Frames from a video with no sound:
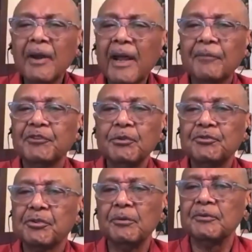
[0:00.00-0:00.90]
don't have two
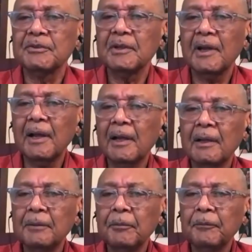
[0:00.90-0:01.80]
truths.
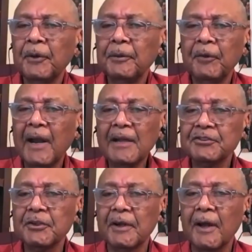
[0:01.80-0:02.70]
When I
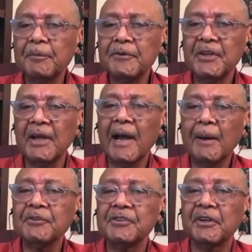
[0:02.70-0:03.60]
stood up and said I
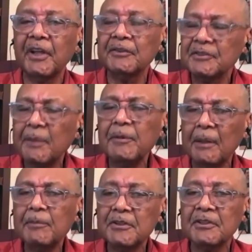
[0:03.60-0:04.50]
was against, let
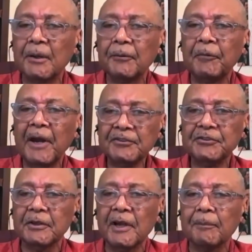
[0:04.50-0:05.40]
me just say, when I
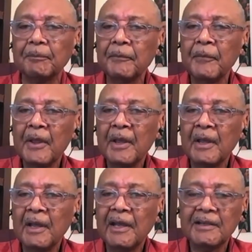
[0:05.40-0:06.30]
stood up
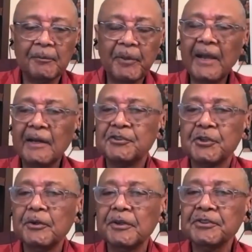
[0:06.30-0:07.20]
and debated
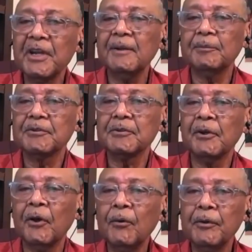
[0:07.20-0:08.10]
Julius Chambers
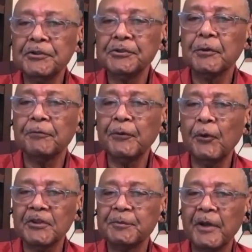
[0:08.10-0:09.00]
on the whole issue of
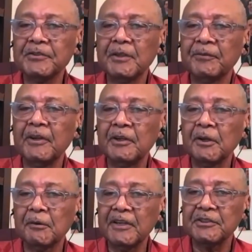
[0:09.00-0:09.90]
force busing for
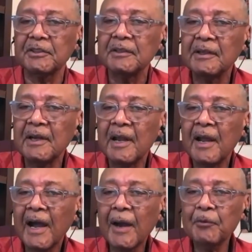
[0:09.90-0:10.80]
integration,
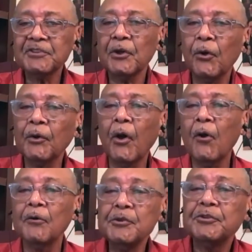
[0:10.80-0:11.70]
I was told,
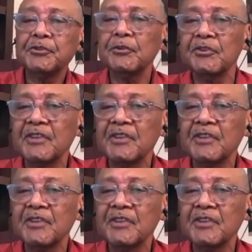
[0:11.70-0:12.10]
oh, you shouldn't